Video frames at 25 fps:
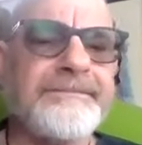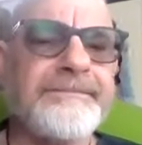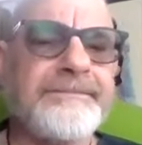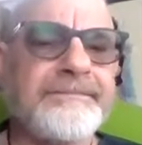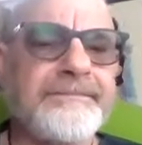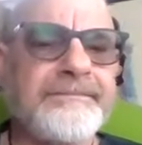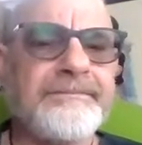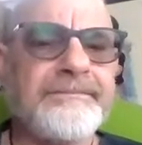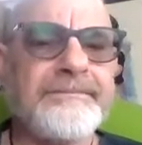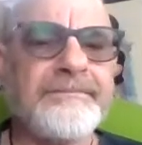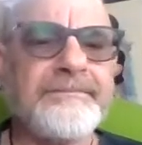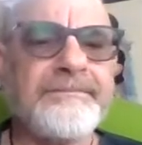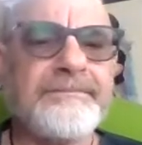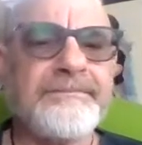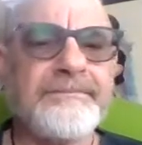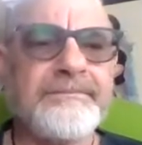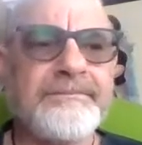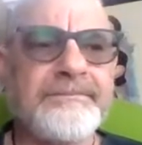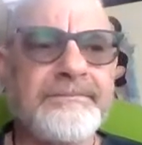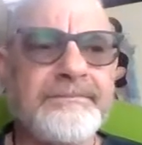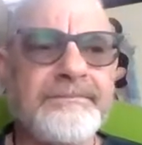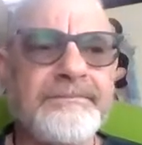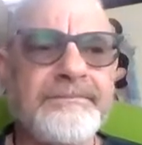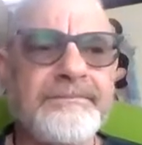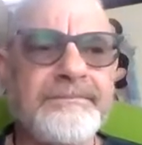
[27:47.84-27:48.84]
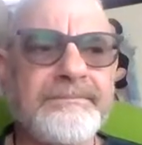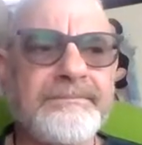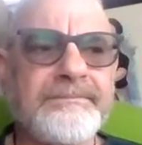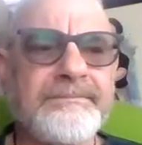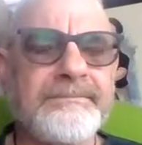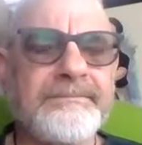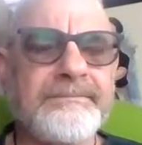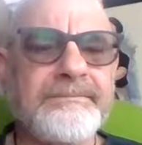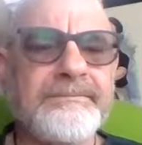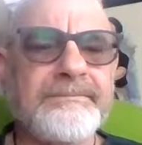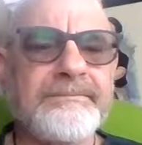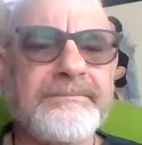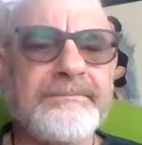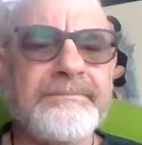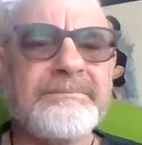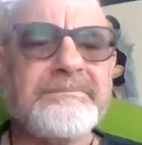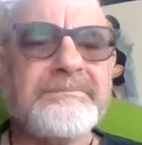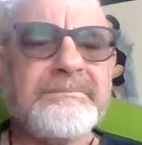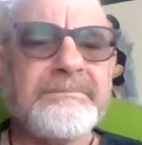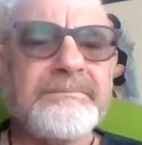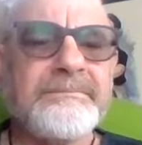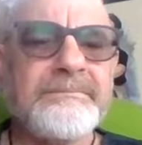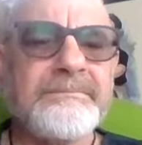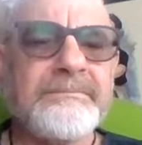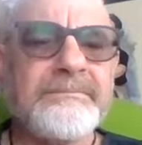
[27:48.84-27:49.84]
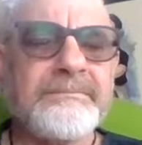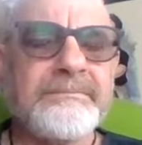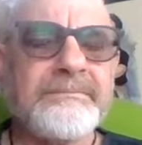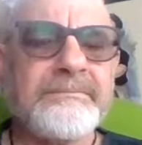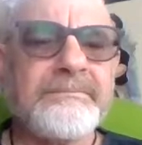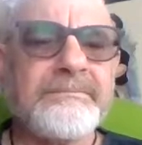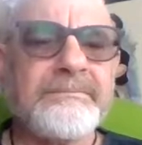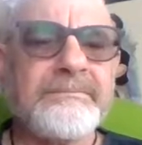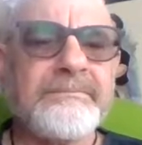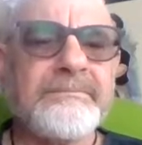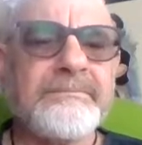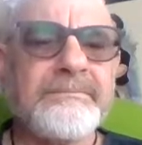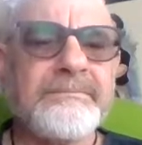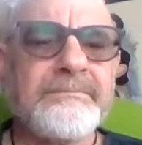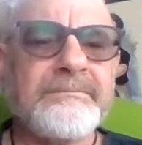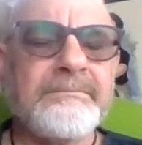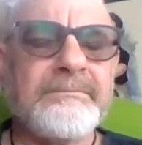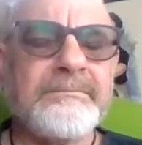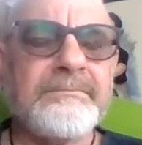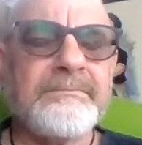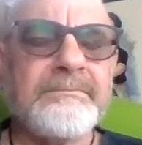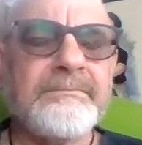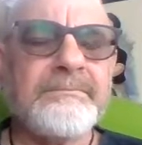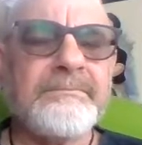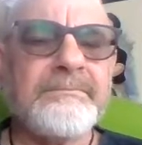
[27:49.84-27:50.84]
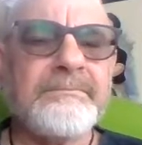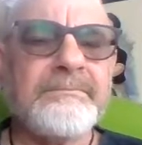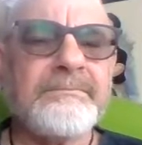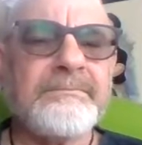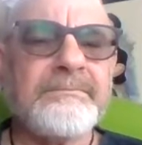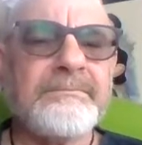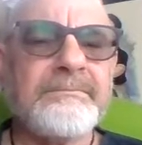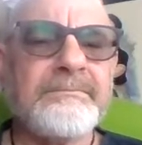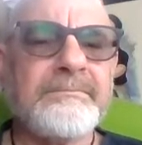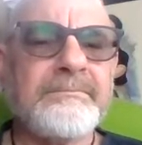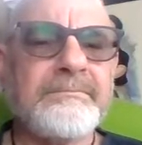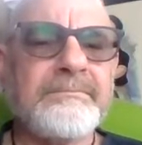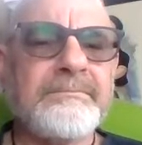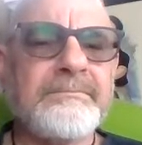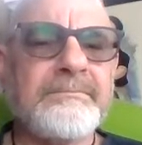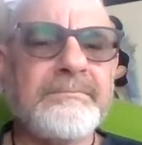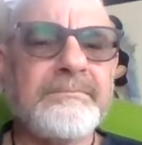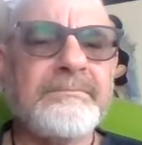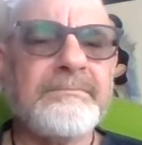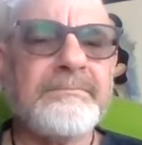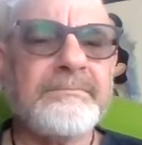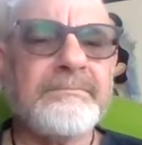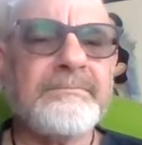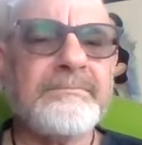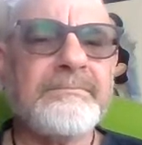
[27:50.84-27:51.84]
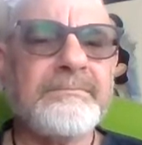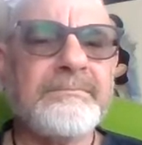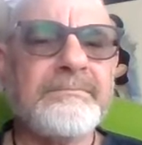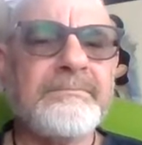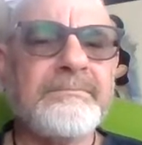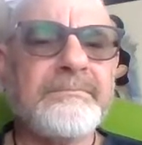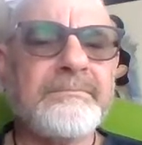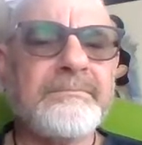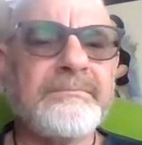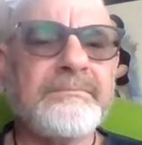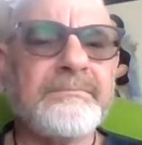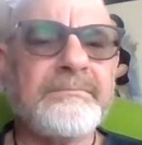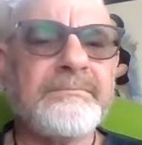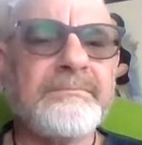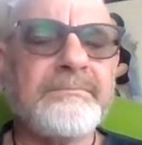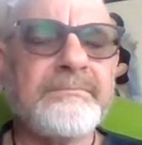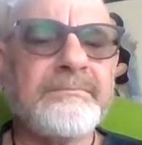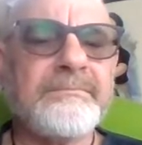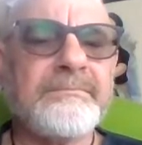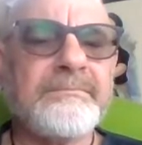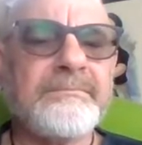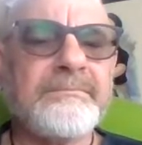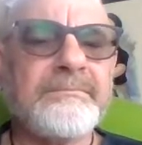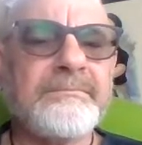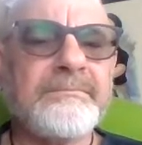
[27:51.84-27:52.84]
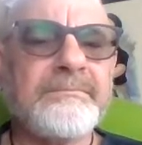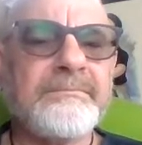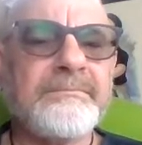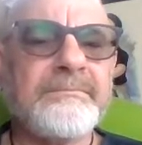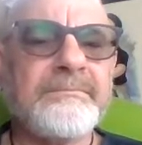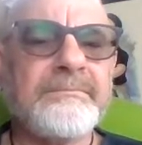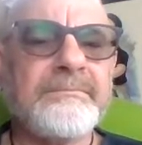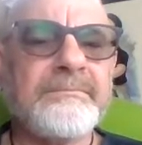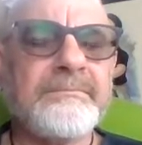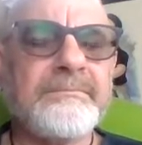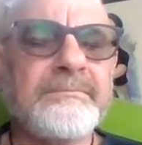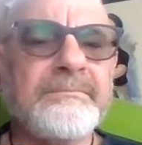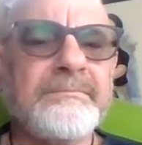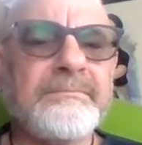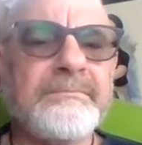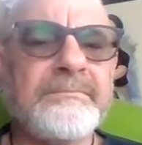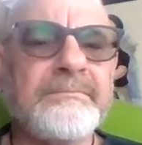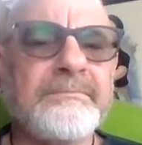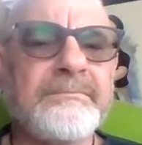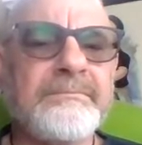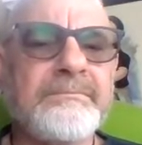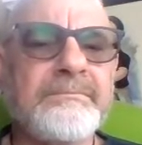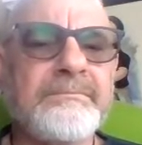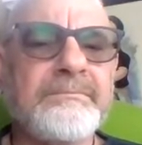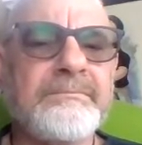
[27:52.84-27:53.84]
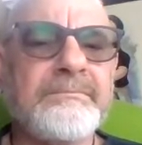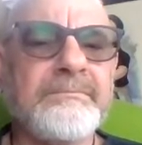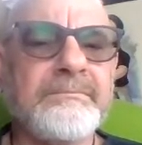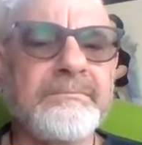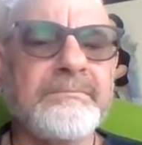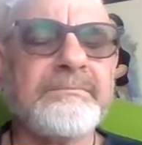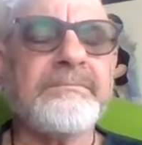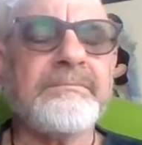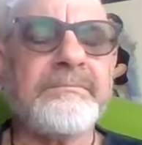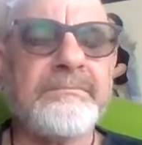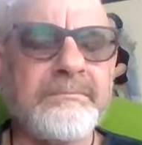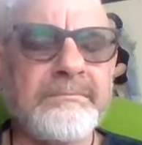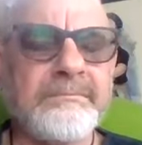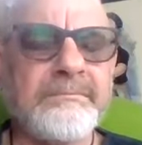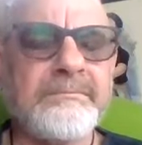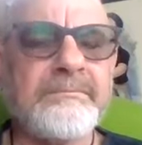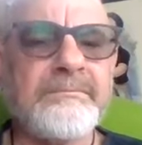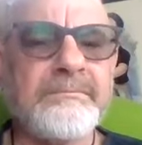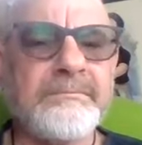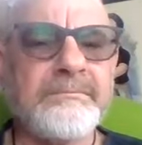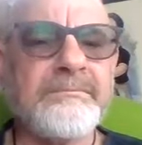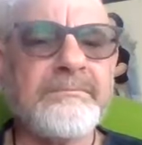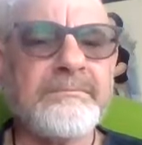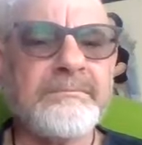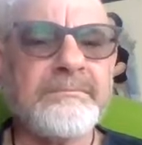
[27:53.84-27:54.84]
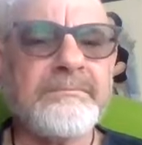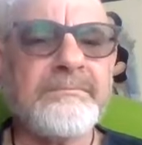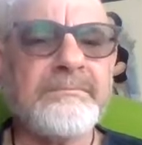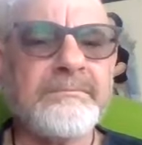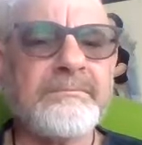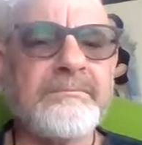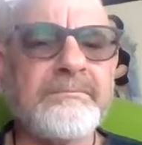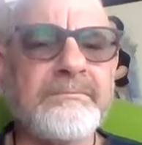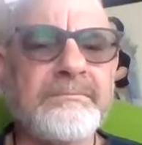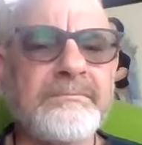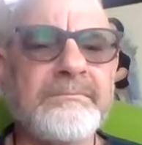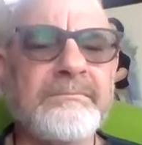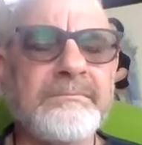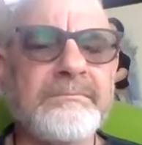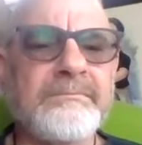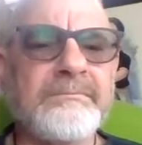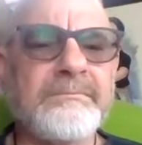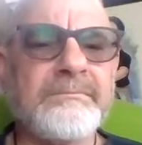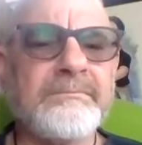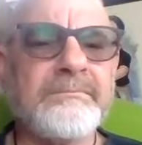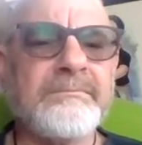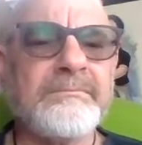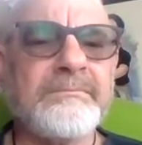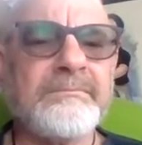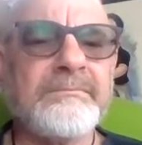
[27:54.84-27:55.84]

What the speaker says: [no speech]